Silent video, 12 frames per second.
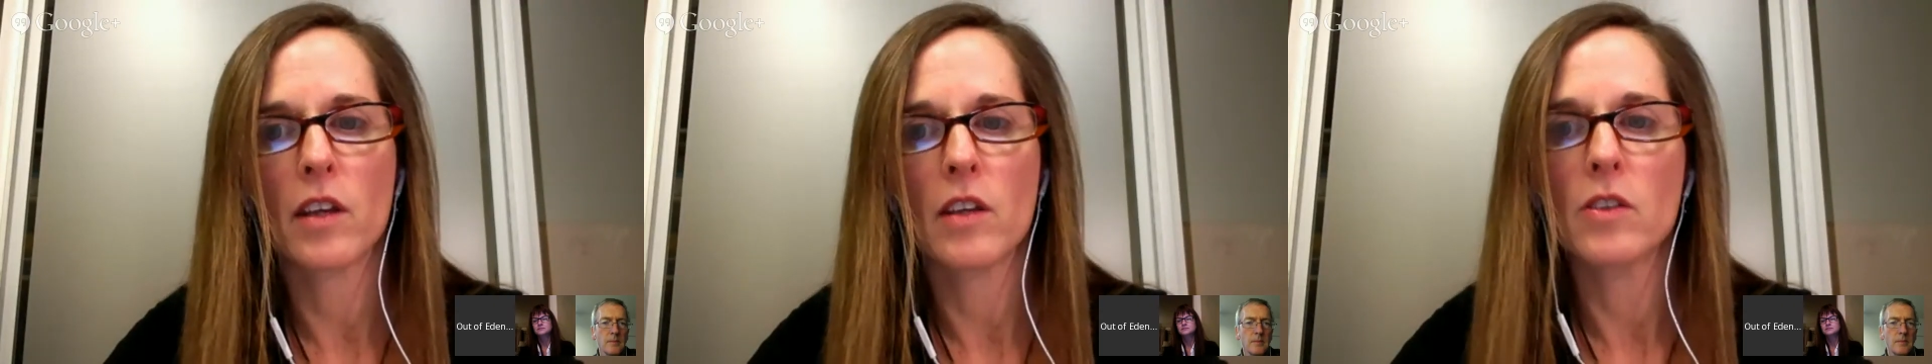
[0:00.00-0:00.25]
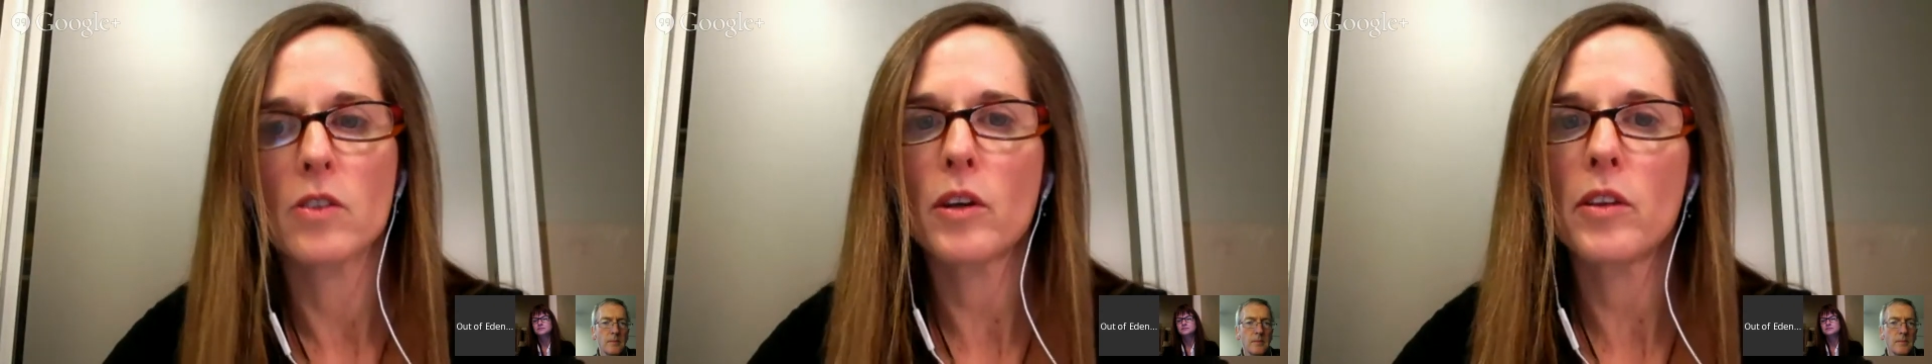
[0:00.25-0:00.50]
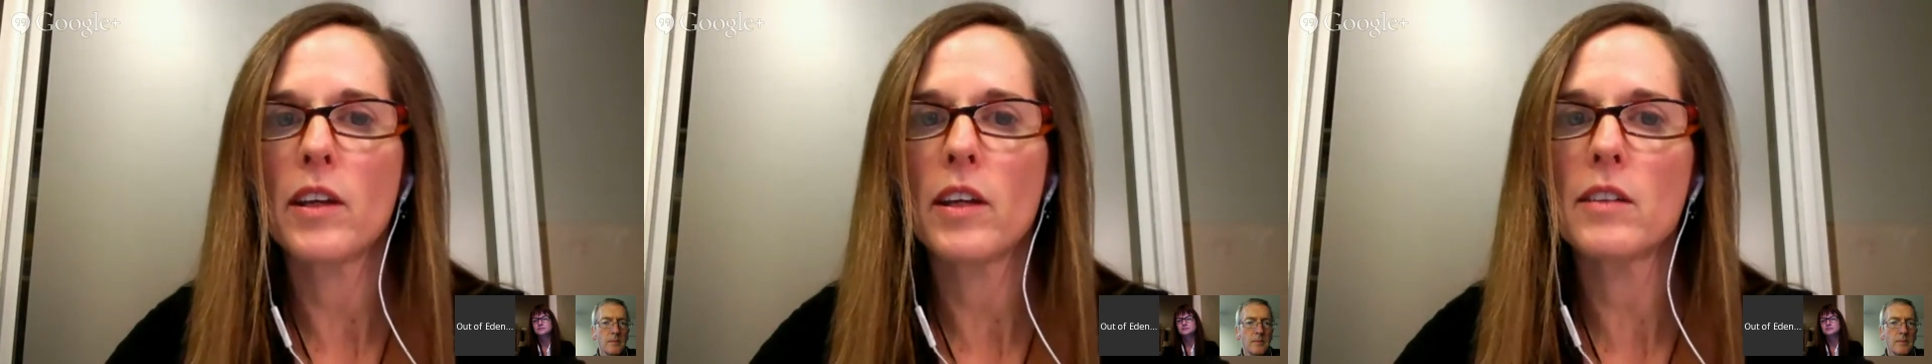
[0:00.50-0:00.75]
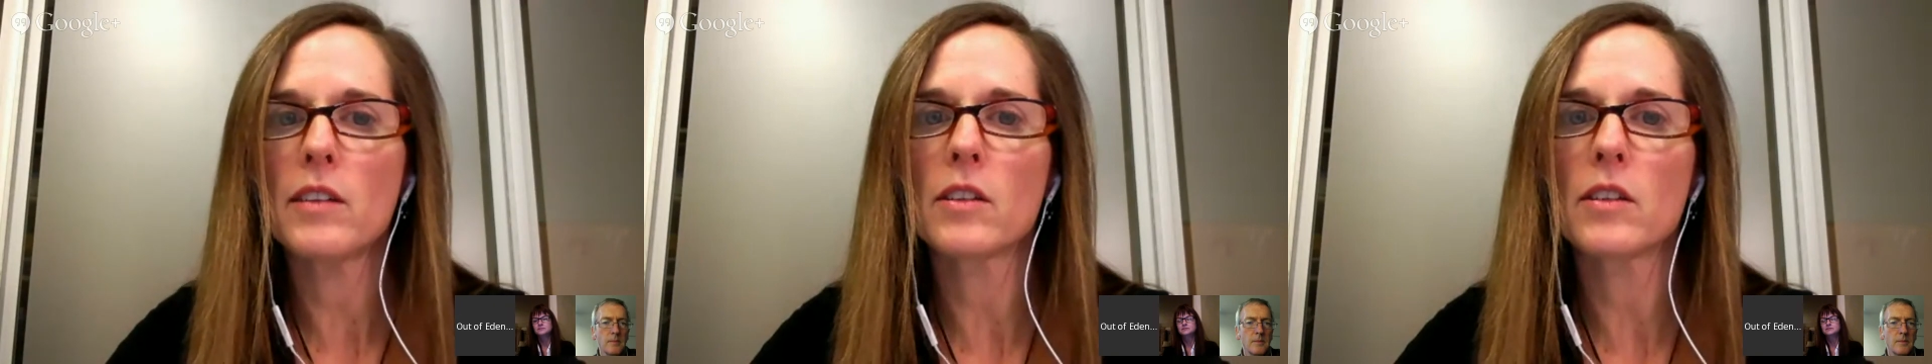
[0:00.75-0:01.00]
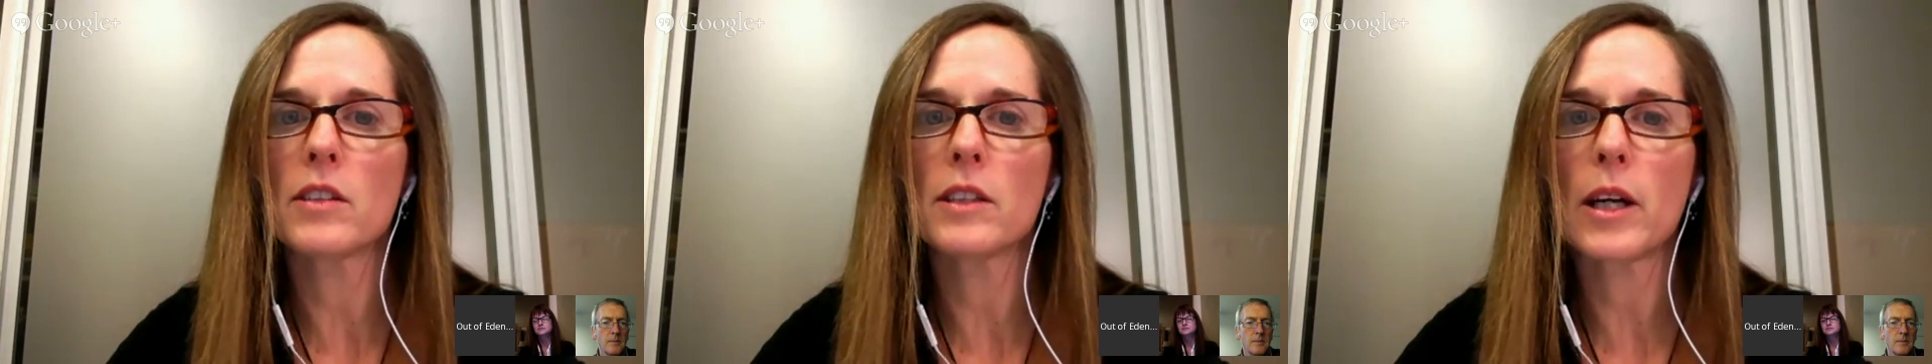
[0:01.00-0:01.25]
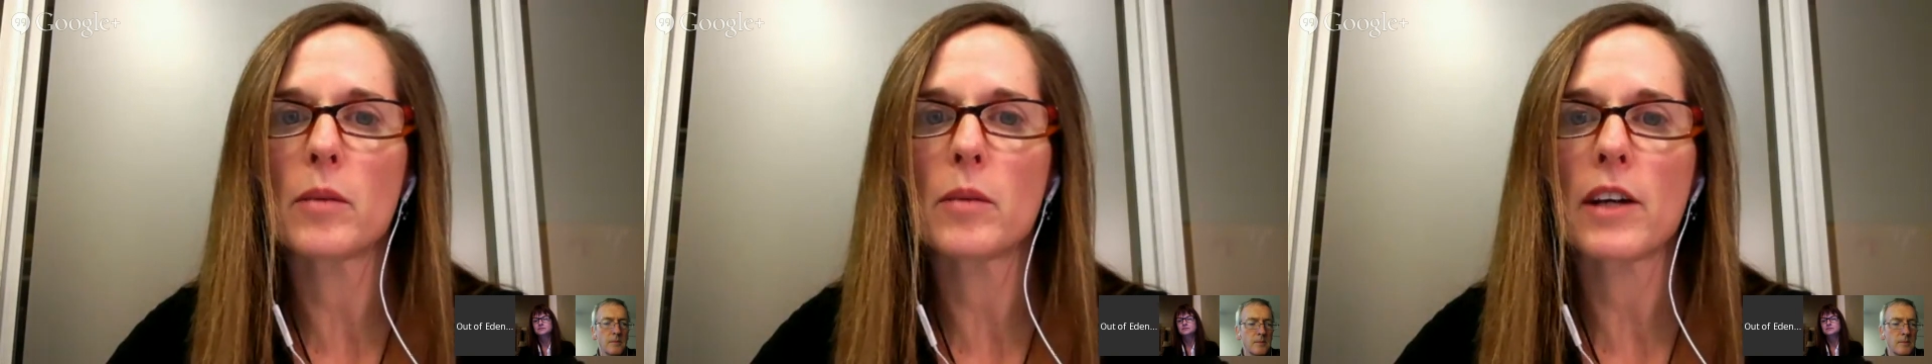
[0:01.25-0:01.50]
So I think it's a good
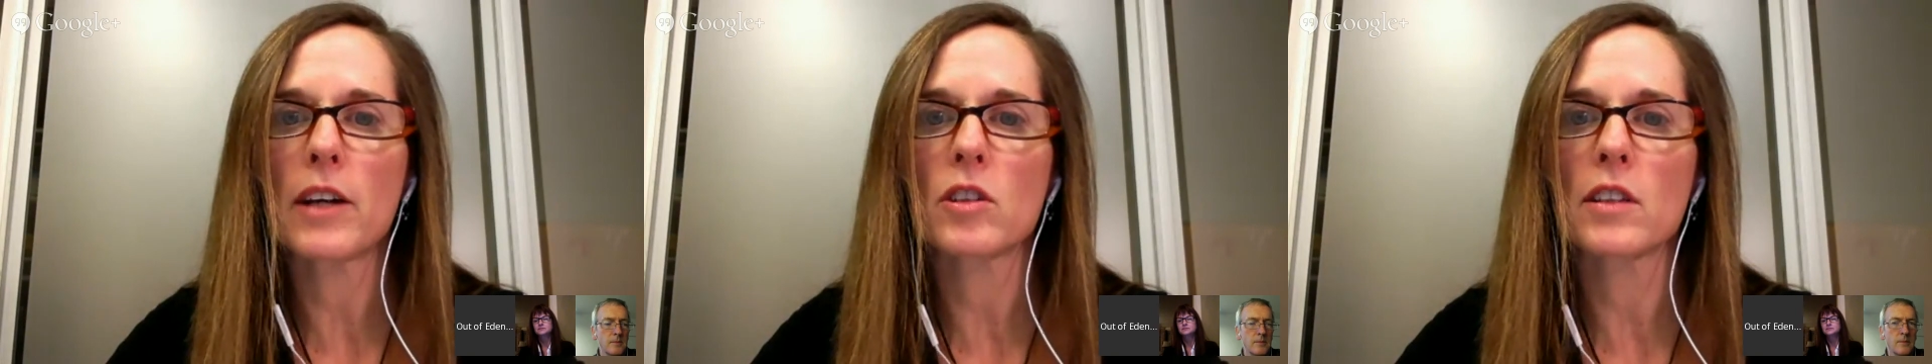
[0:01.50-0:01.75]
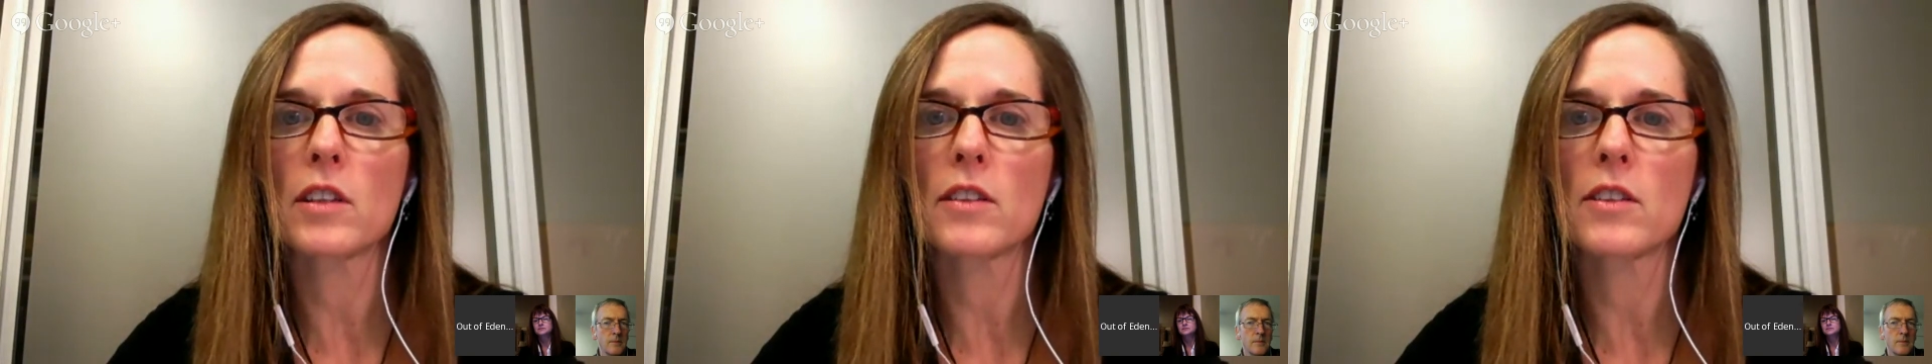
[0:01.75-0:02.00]
time actually